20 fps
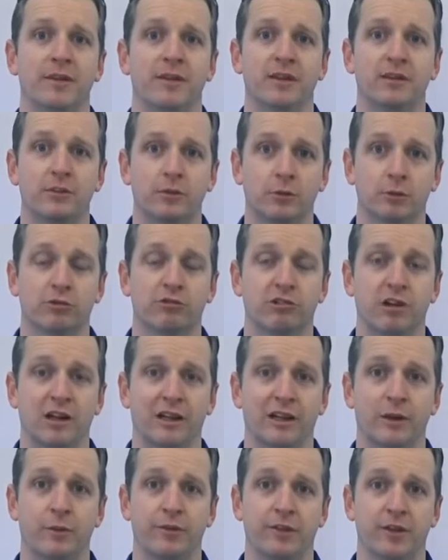they're still
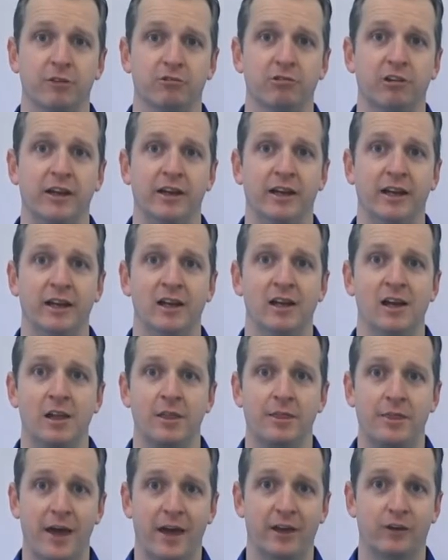struggling with their reading,
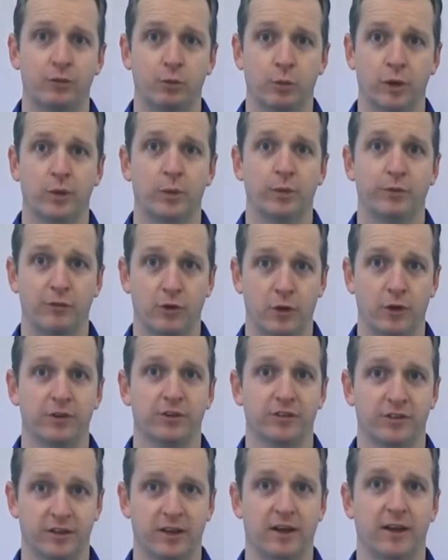that's where we've got to
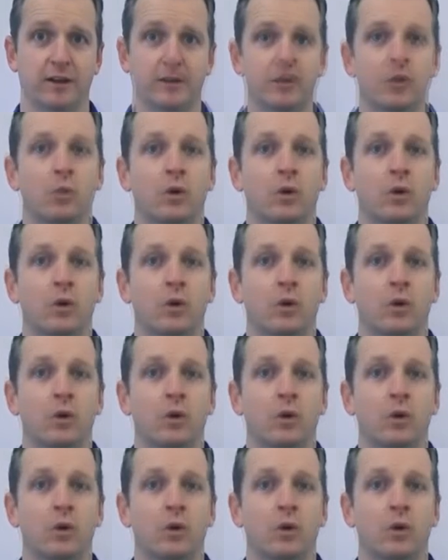start.